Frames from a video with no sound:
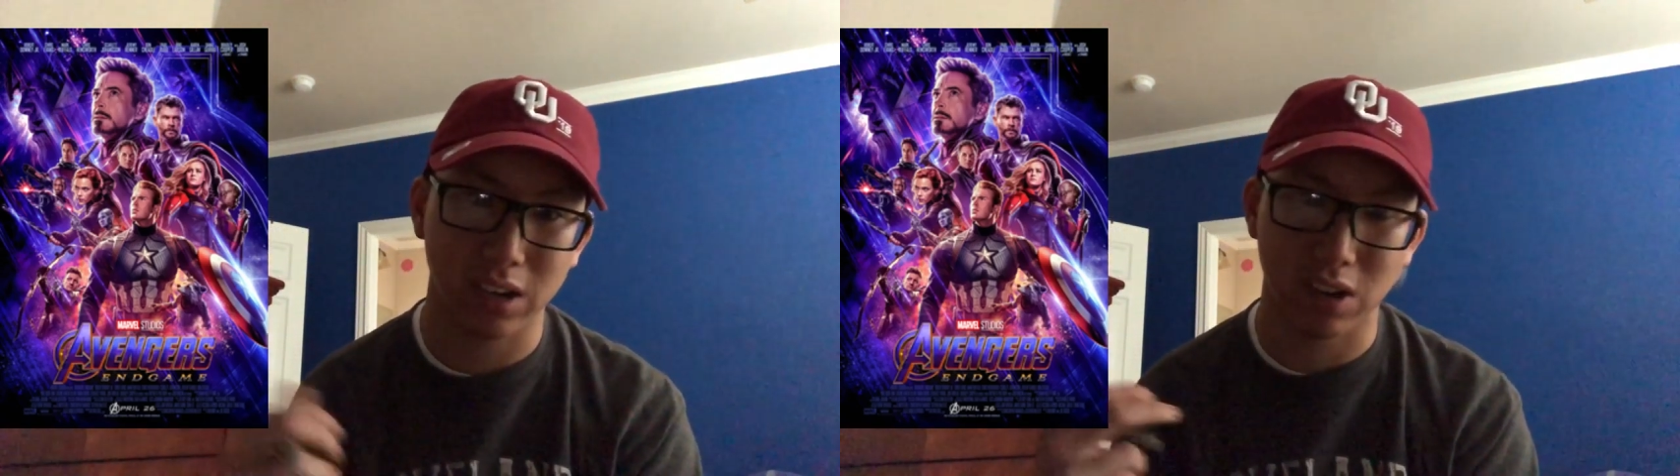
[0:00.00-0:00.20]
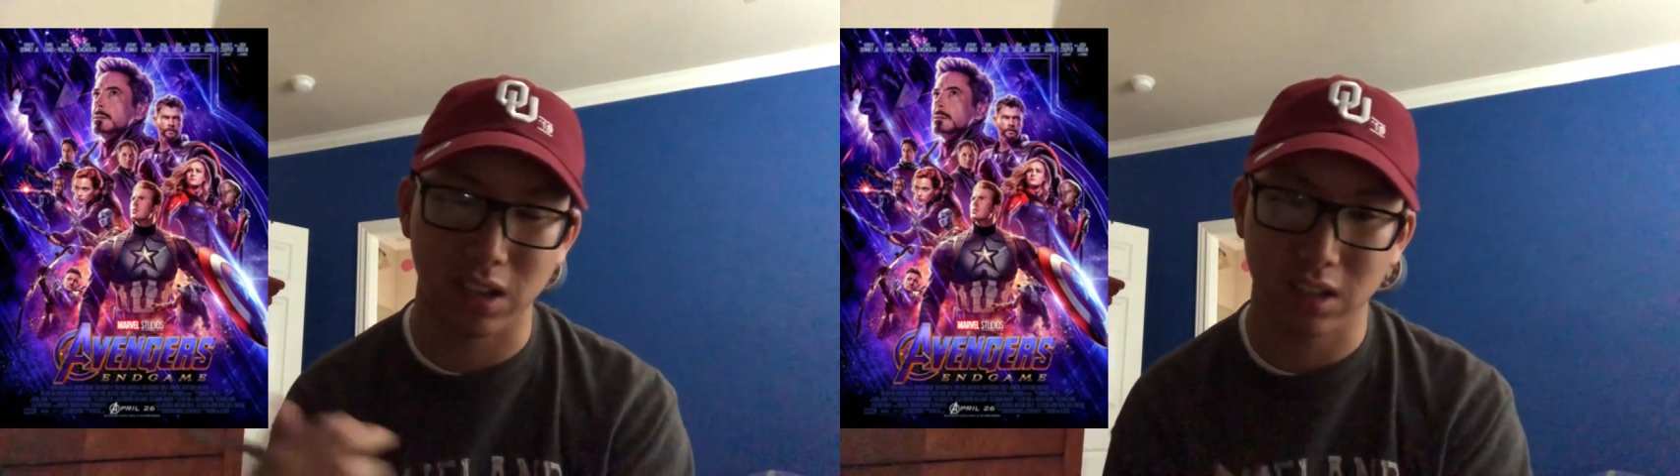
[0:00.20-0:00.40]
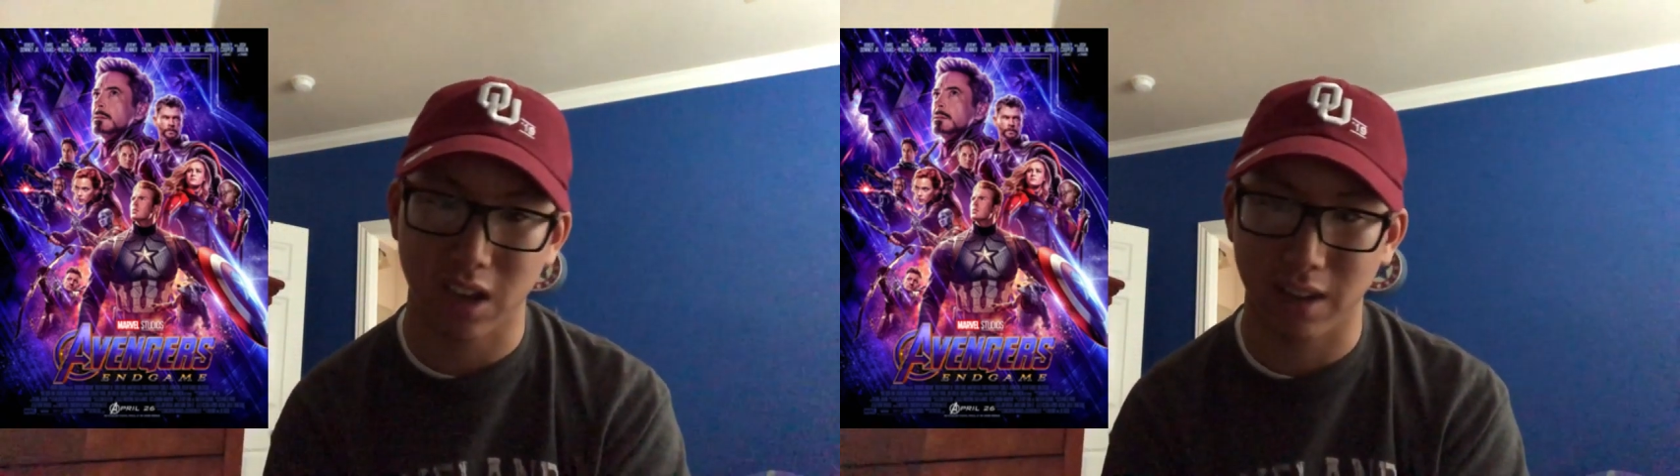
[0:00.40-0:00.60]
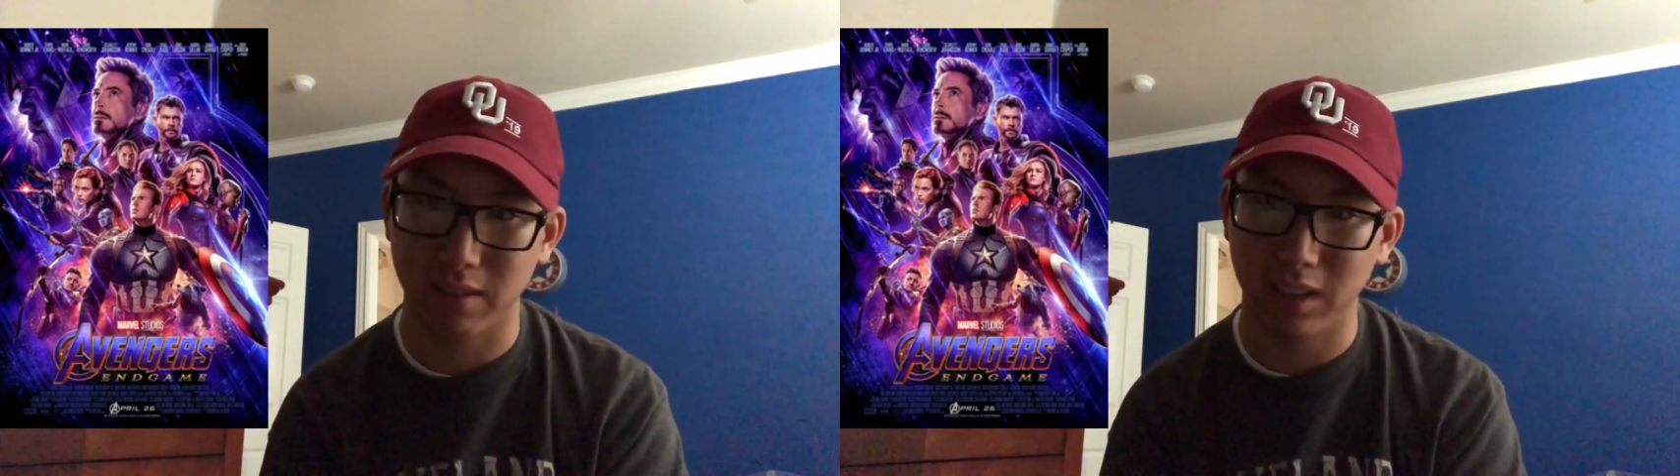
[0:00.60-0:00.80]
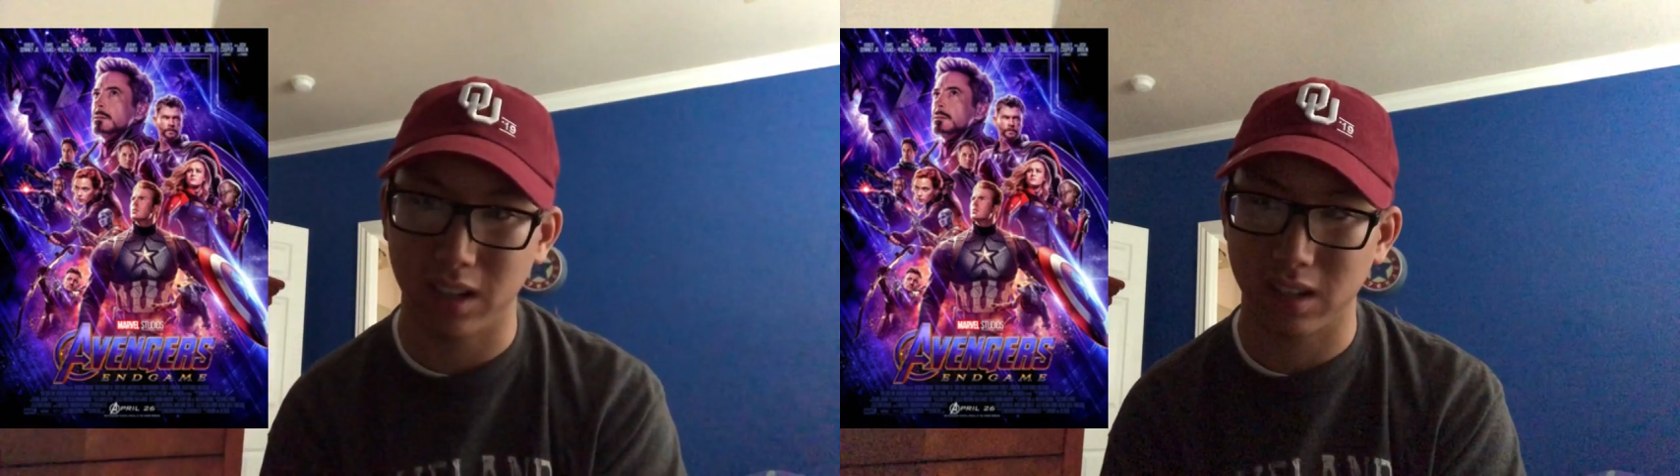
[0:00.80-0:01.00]
trying to
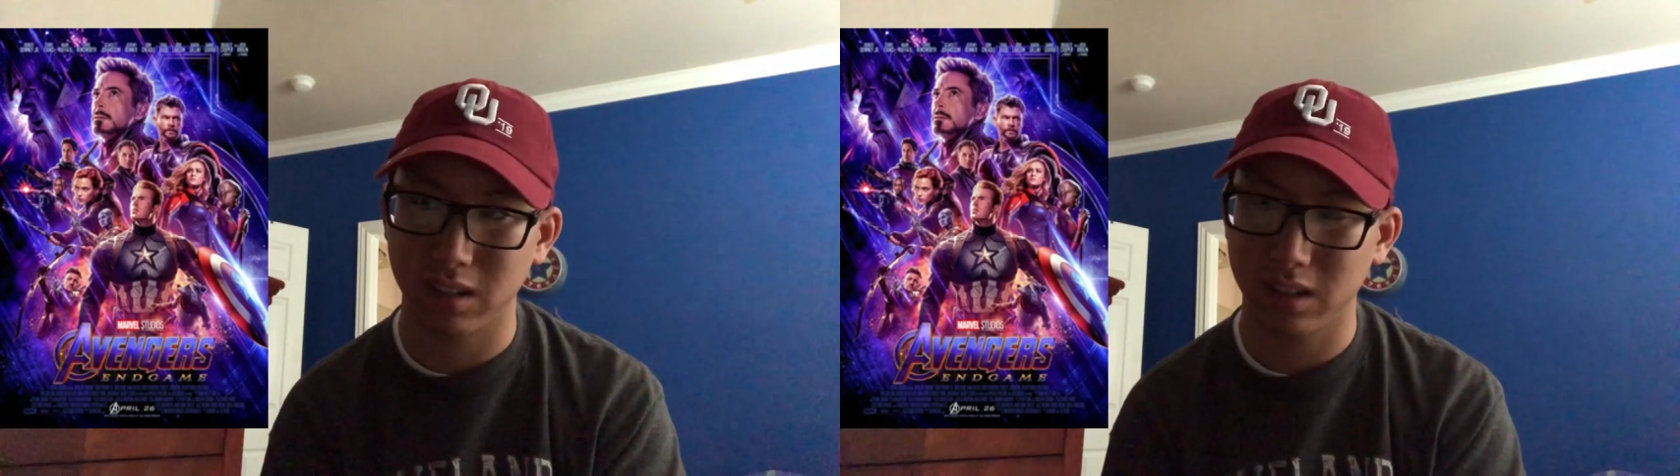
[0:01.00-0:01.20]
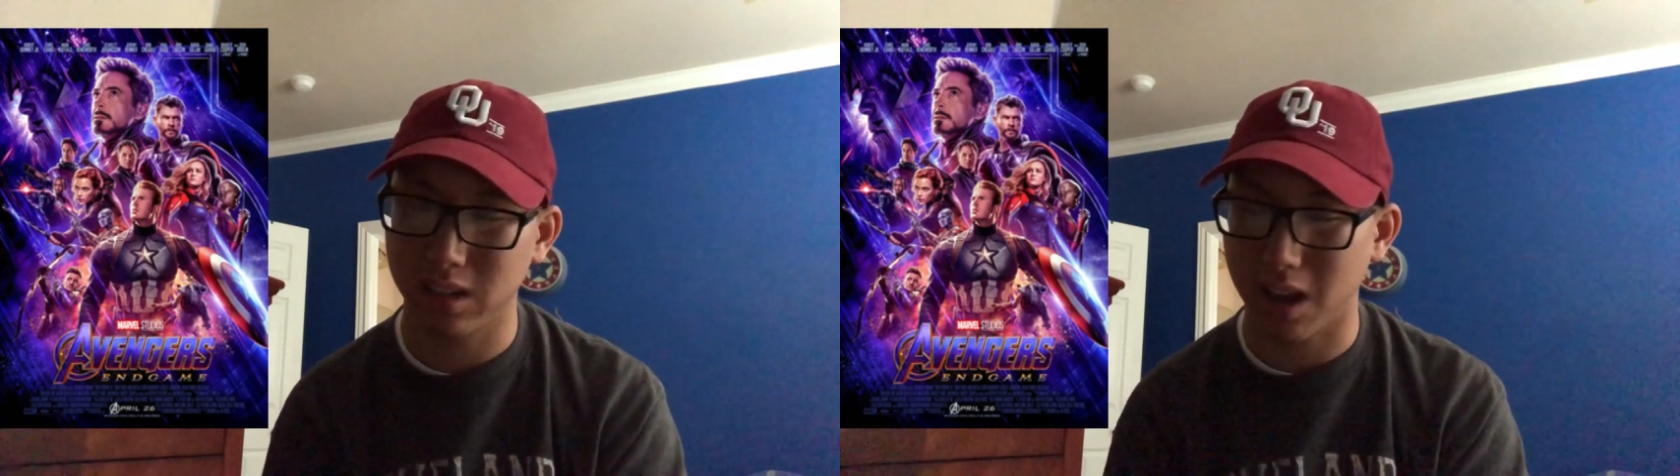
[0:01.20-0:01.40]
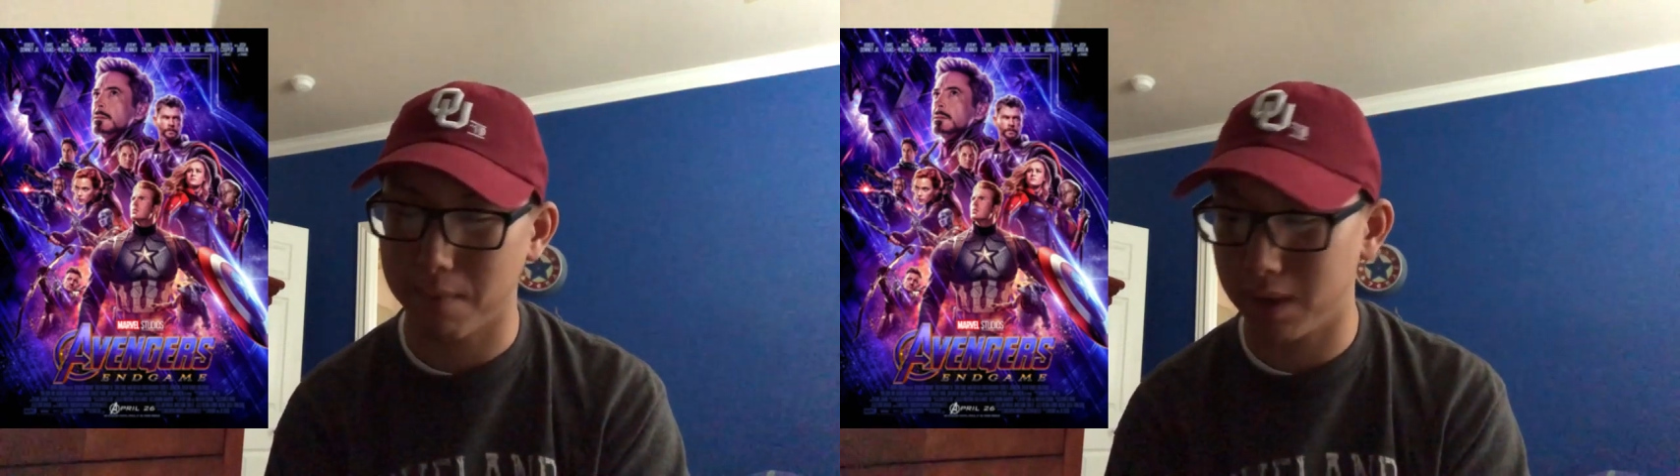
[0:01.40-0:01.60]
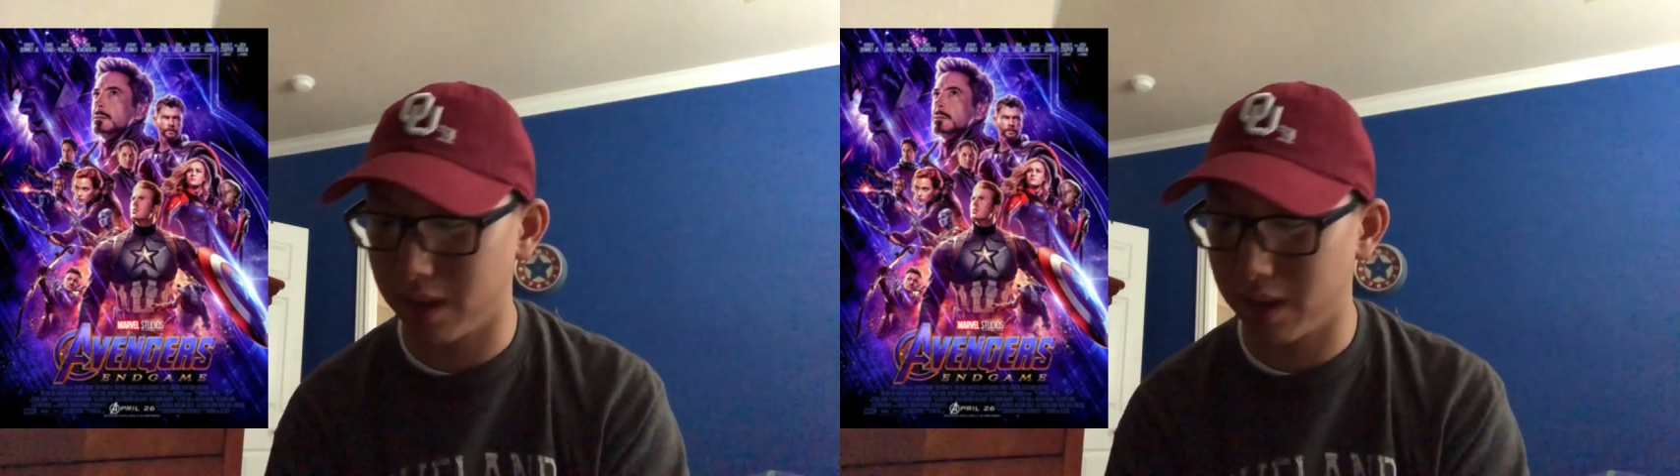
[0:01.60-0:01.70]
stop get stop